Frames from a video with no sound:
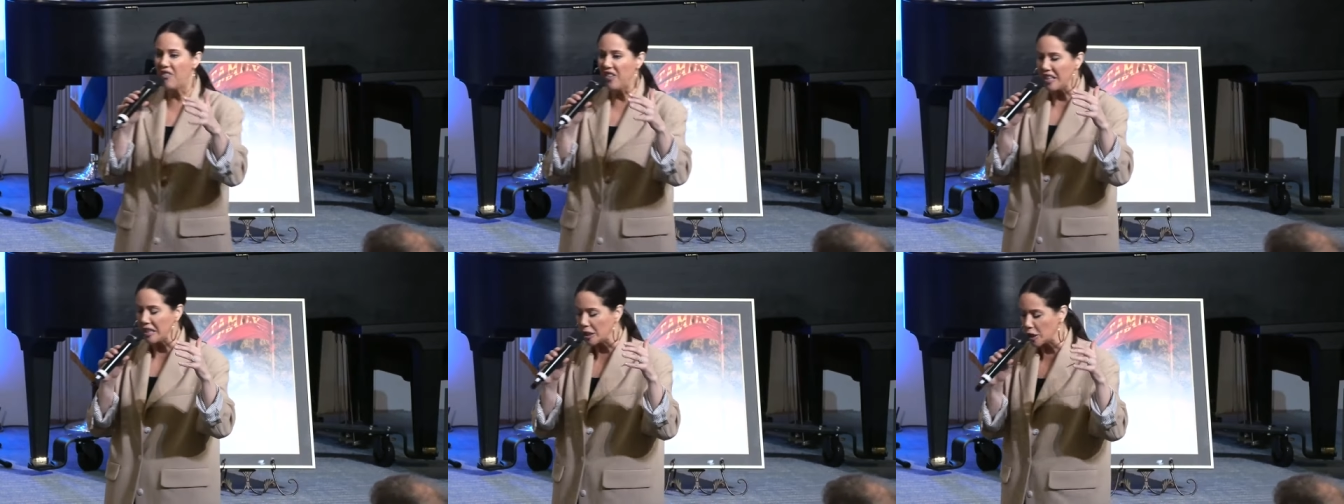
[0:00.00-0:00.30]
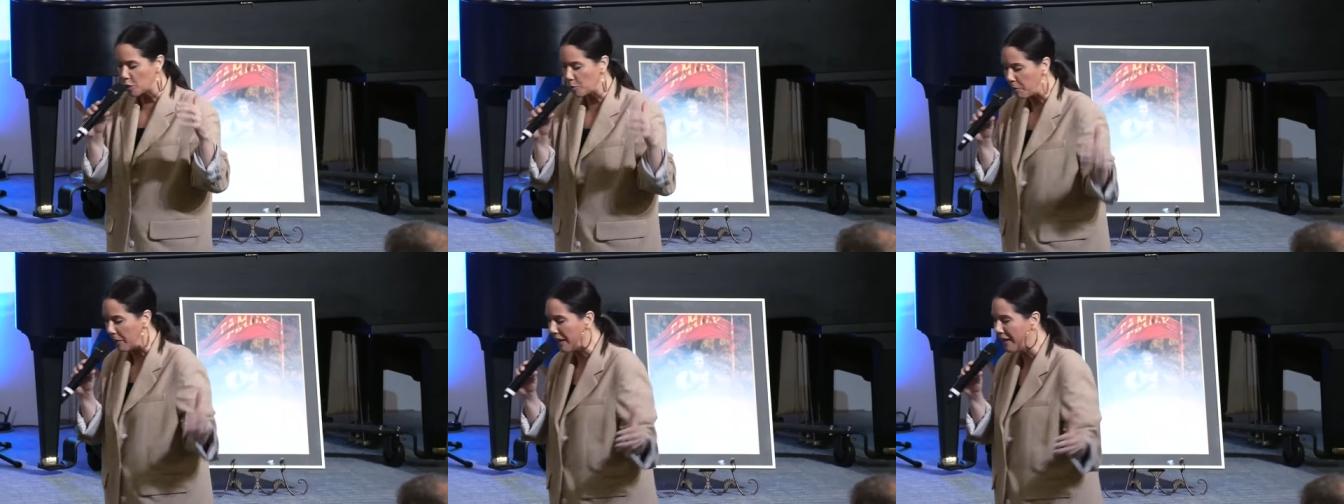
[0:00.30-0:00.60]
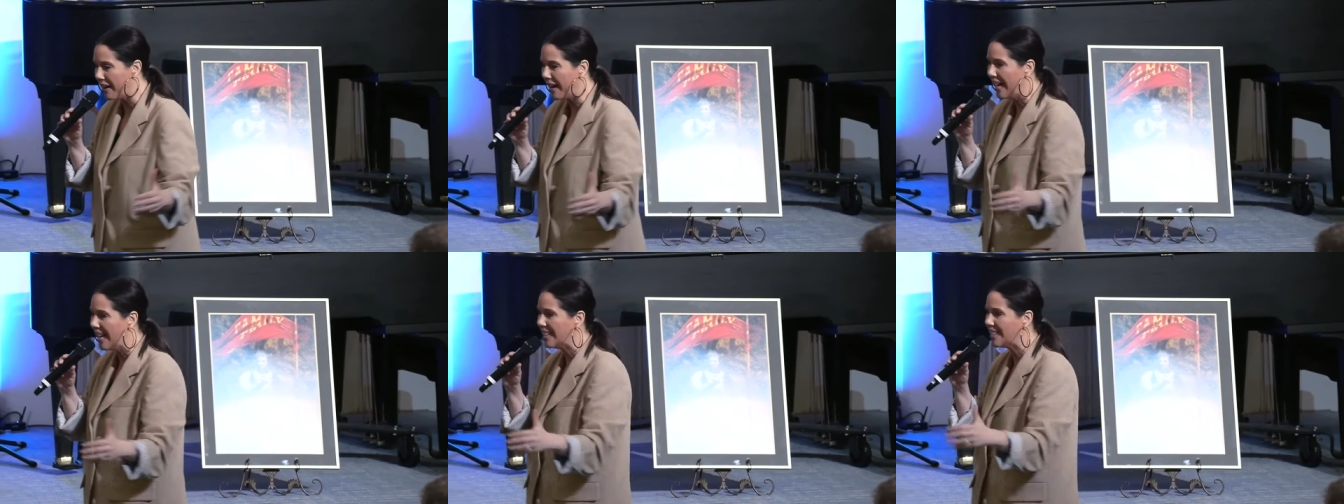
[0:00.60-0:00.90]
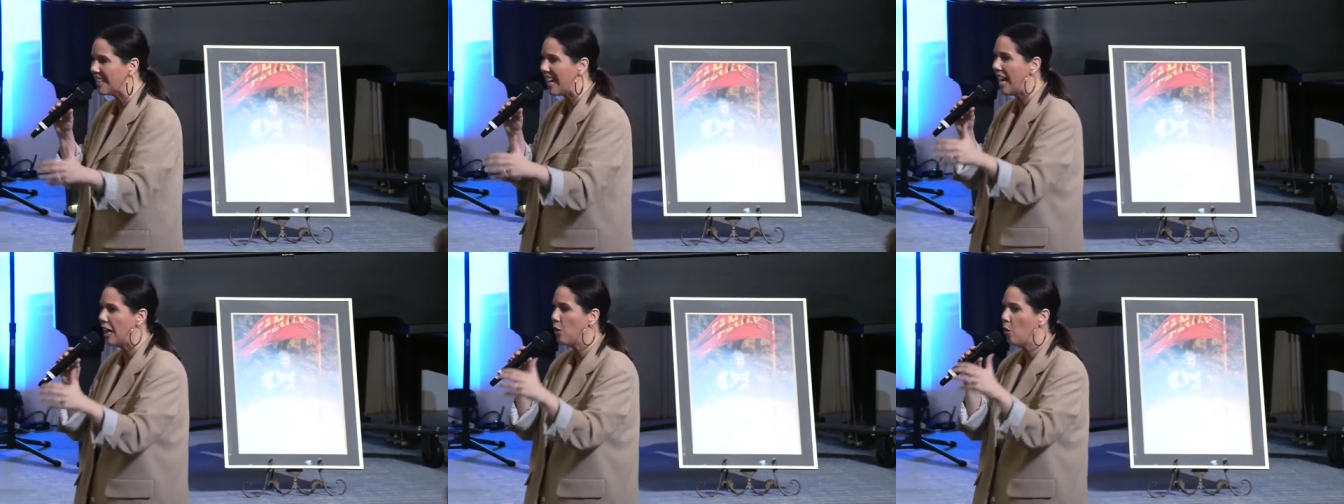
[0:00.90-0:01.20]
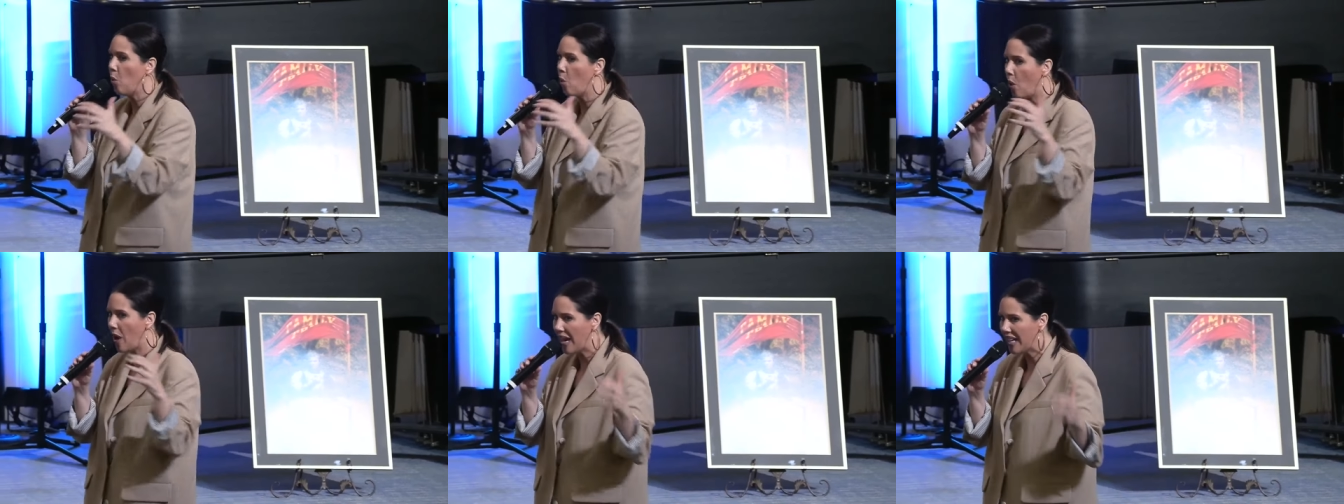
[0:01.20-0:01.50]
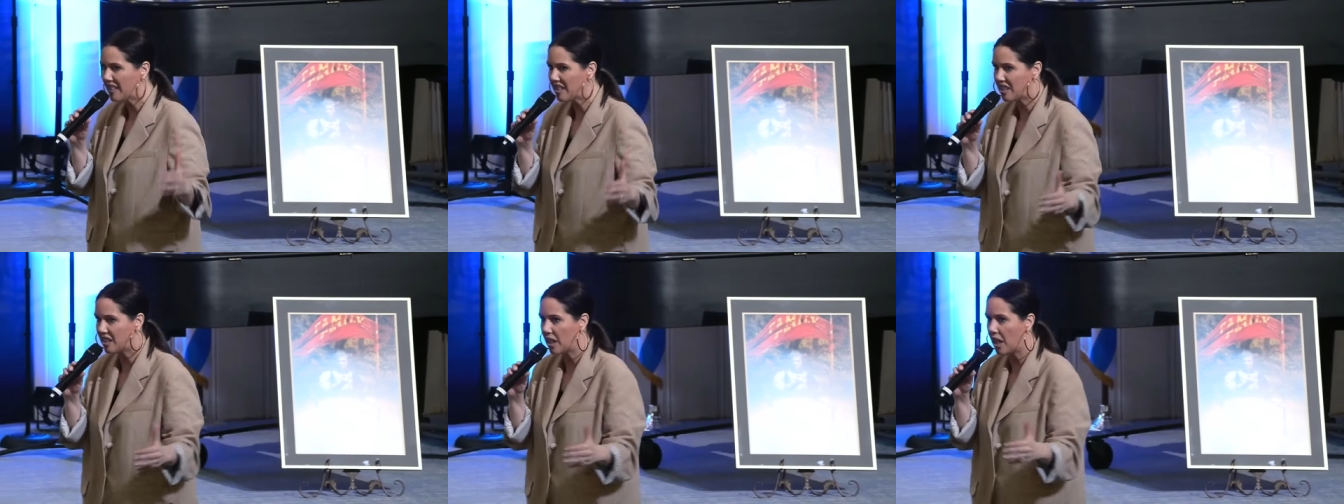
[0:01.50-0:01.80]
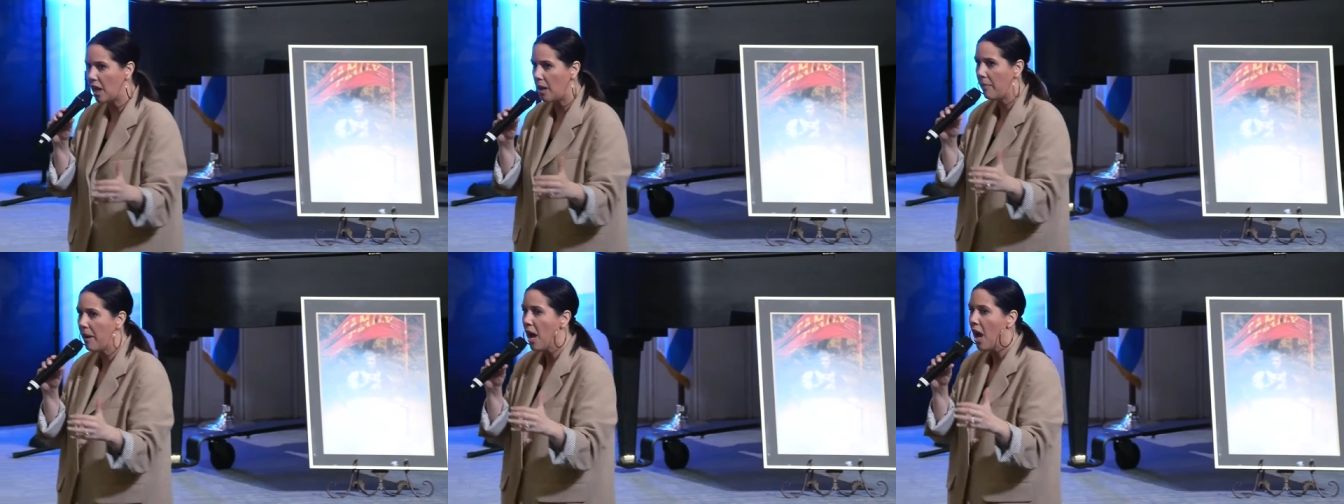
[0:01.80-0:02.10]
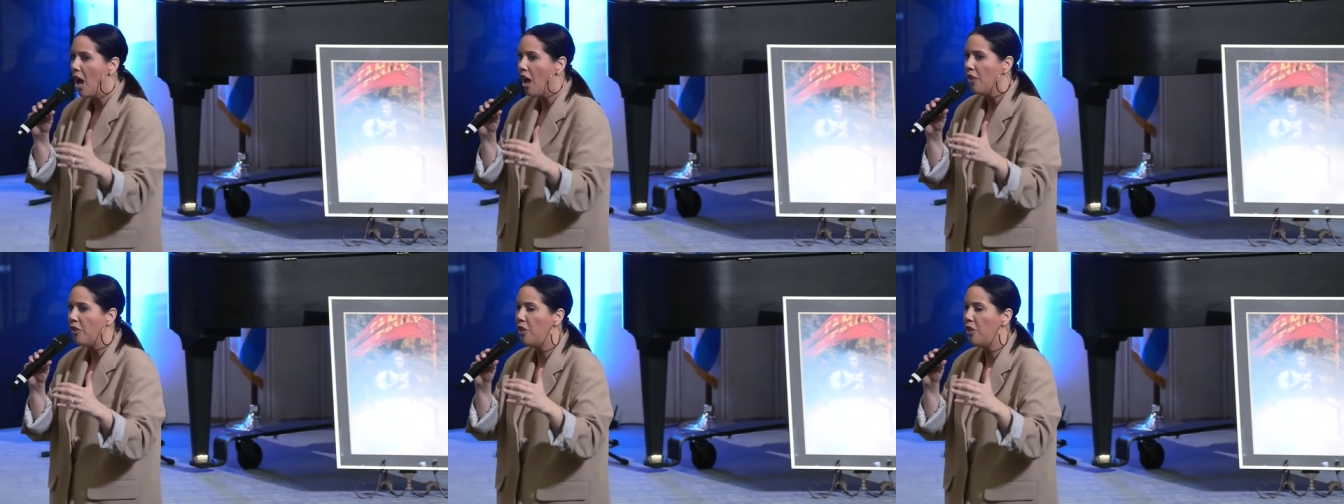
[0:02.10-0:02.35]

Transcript: of experience and wisdom,